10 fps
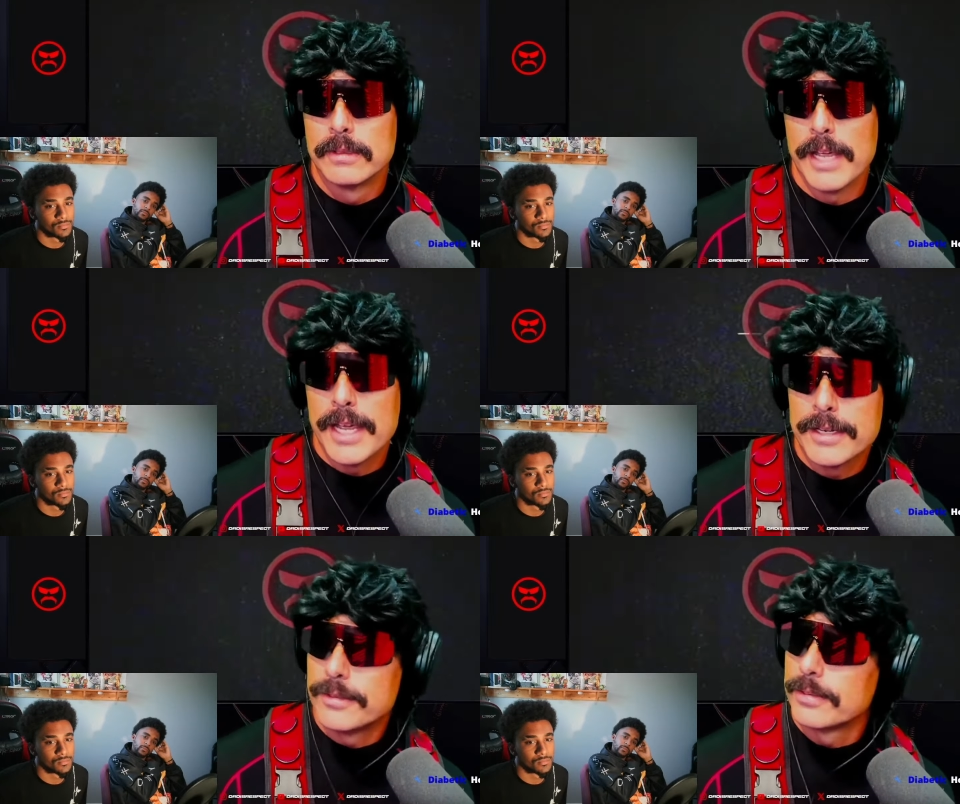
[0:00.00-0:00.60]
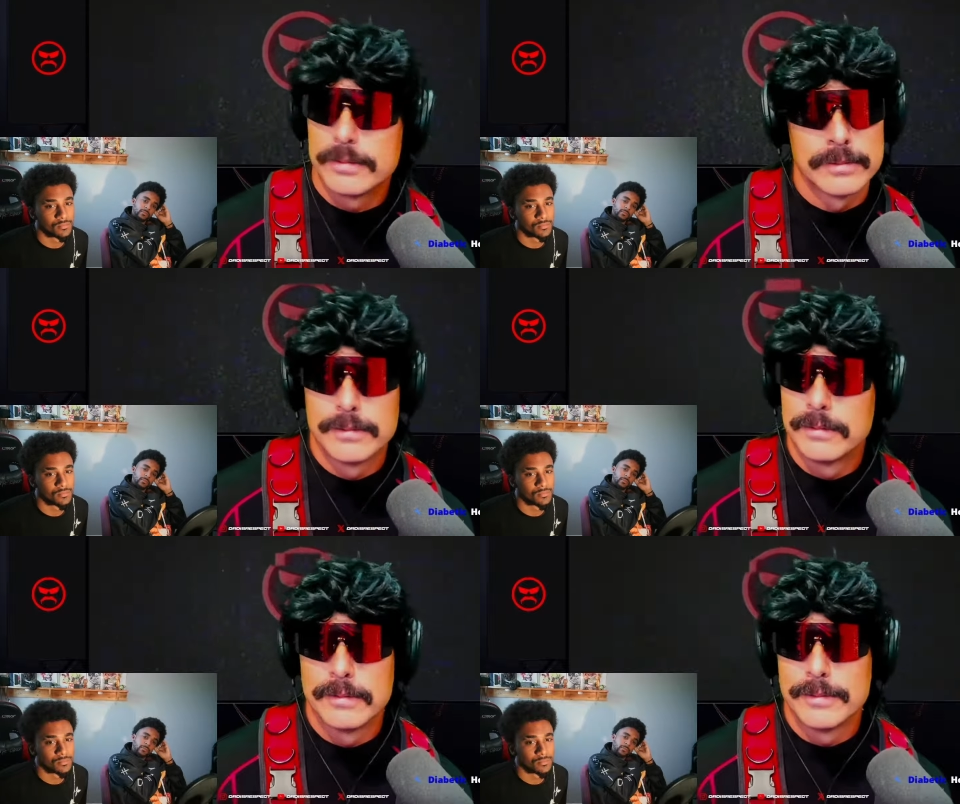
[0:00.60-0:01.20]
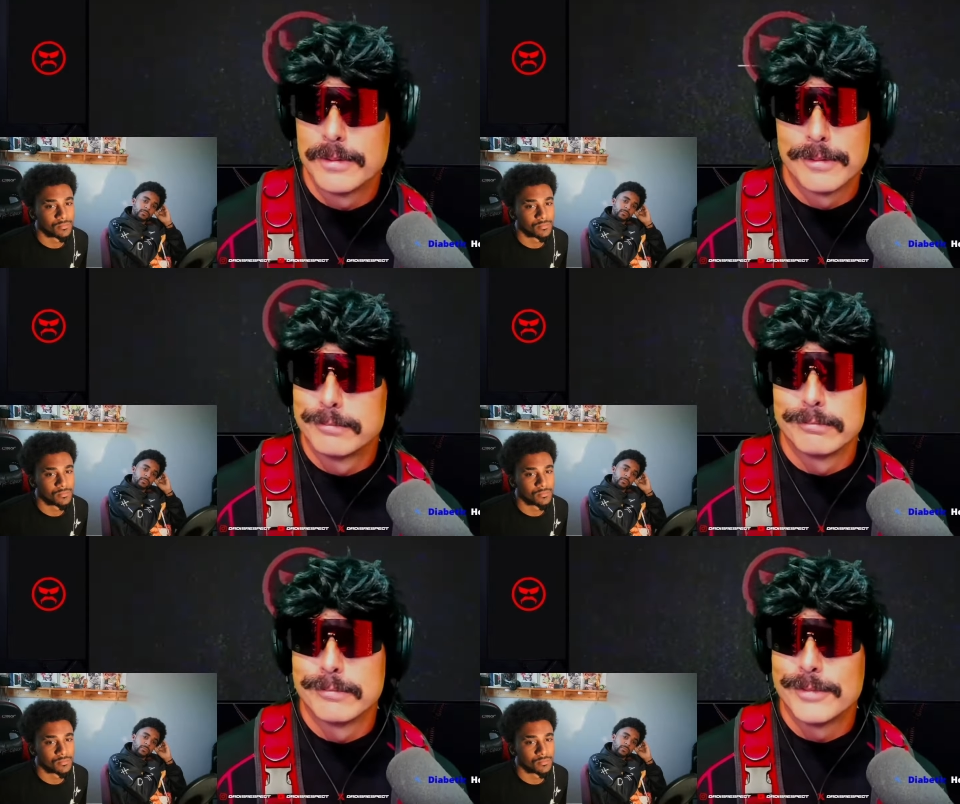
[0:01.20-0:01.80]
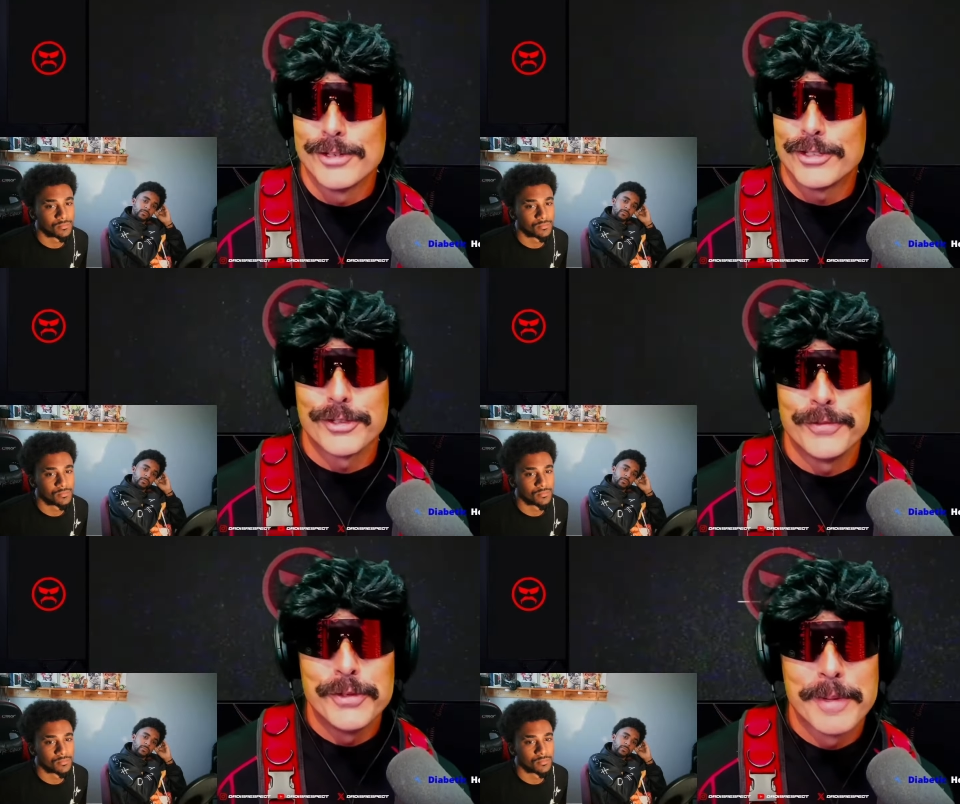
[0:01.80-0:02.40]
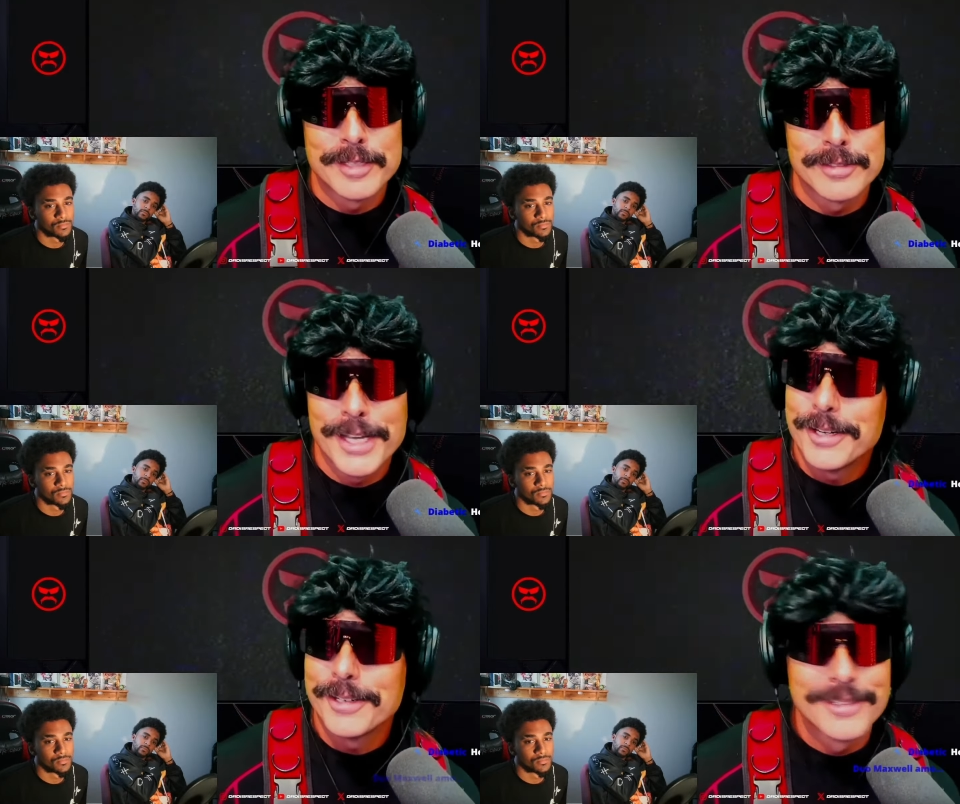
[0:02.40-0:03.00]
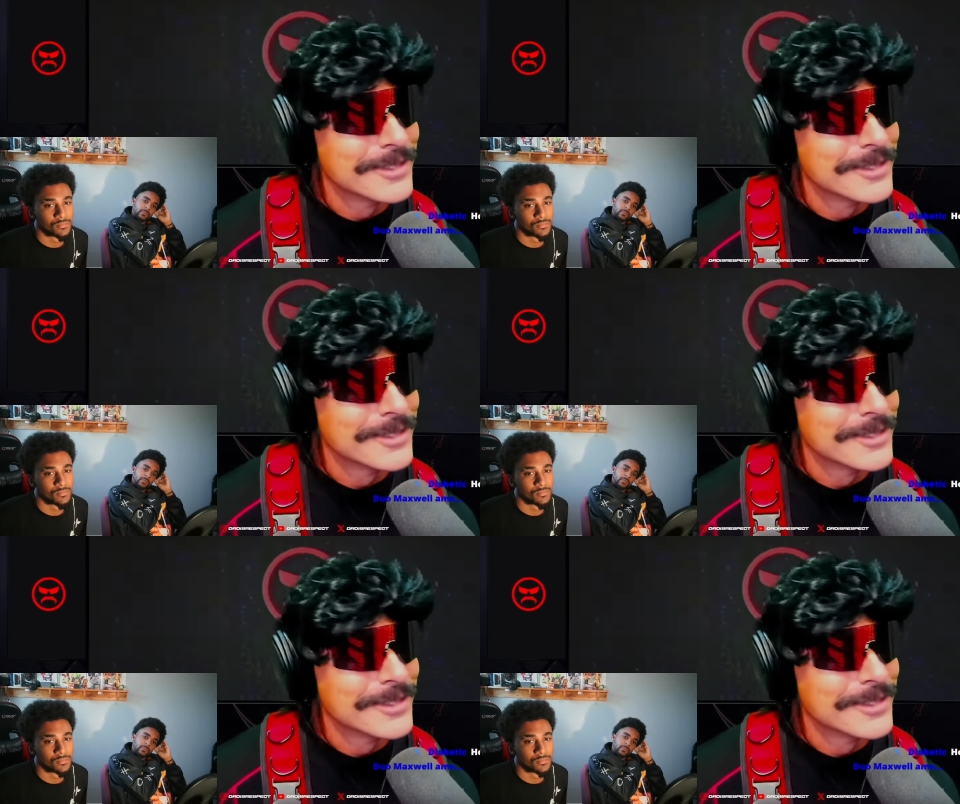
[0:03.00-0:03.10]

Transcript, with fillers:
Speaker 1: and just a few months later,